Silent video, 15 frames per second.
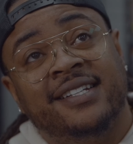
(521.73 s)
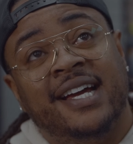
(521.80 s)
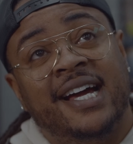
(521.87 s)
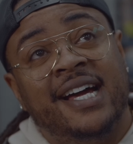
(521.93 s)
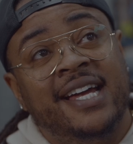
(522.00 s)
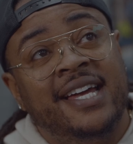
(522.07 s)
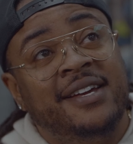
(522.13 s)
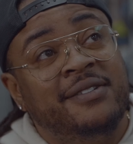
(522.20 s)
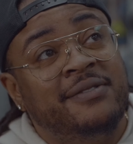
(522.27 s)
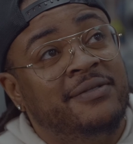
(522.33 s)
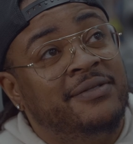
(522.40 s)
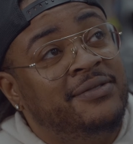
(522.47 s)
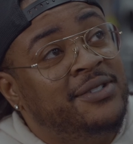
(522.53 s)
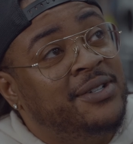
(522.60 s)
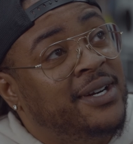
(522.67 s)
I
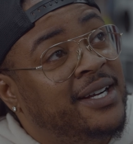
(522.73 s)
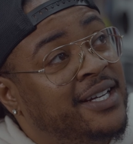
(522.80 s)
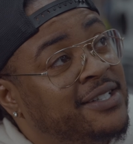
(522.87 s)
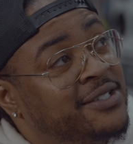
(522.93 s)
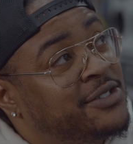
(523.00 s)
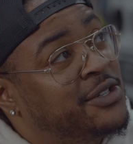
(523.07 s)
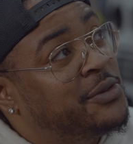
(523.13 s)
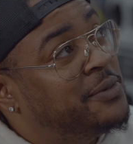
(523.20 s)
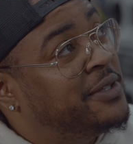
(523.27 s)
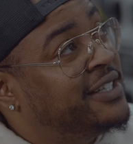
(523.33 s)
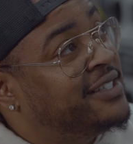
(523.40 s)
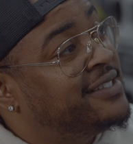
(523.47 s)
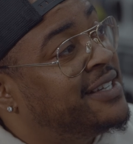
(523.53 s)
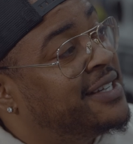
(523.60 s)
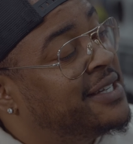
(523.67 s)
have tried so many
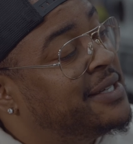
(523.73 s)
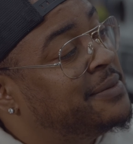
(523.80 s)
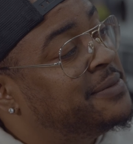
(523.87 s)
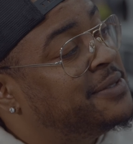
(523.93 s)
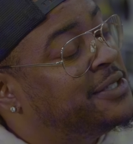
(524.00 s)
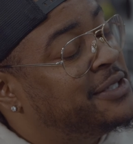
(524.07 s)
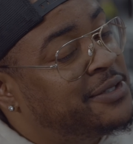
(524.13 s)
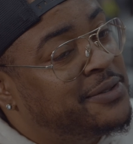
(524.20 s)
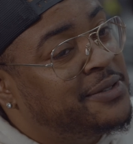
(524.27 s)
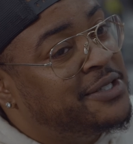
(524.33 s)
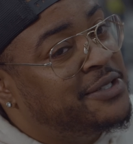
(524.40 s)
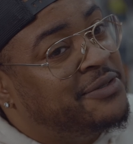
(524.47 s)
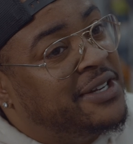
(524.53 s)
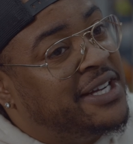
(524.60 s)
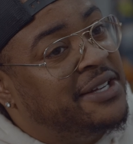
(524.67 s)
times to do this
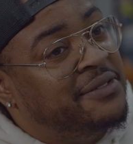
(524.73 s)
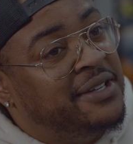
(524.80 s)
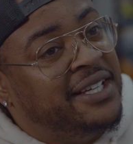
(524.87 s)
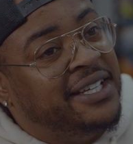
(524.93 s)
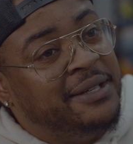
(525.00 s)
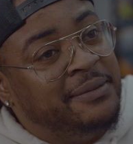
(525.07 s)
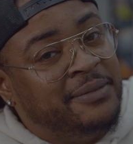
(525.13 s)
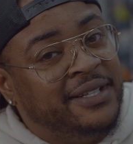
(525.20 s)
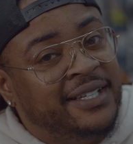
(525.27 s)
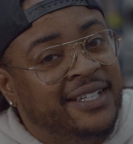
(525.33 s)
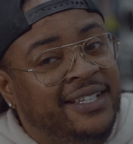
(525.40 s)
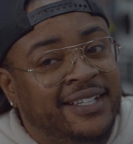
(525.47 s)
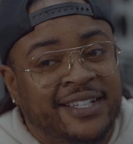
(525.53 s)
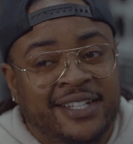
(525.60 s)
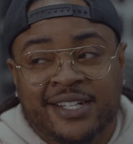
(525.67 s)

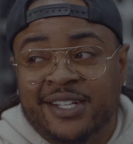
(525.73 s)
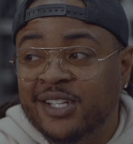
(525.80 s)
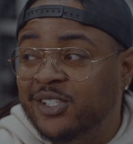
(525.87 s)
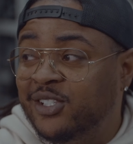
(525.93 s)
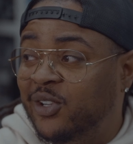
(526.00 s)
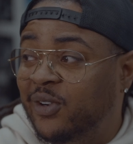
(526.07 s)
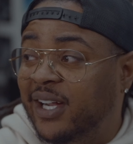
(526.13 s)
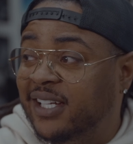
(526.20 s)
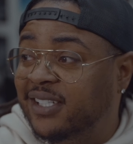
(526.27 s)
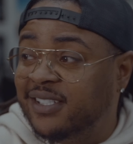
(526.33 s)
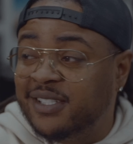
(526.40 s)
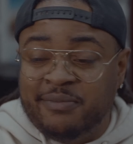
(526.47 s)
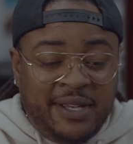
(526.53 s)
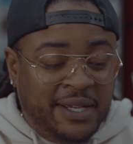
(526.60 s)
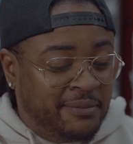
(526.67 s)
5 so I
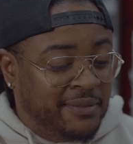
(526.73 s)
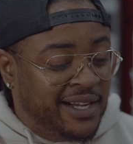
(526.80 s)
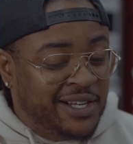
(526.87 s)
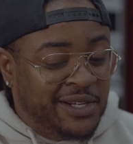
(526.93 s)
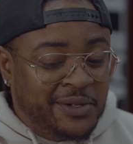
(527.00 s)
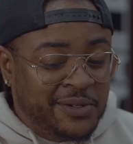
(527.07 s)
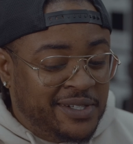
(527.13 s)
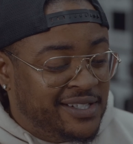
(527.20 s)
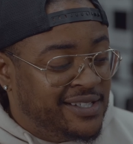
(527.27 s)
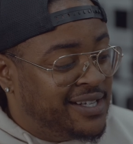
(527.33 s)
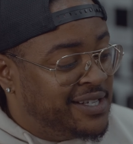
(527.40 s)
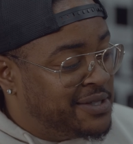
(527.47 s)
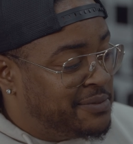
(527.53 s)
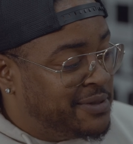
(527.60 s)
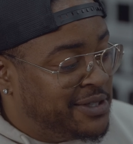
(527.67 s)
just make my own
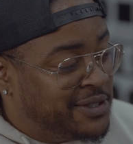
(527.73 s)
adjustment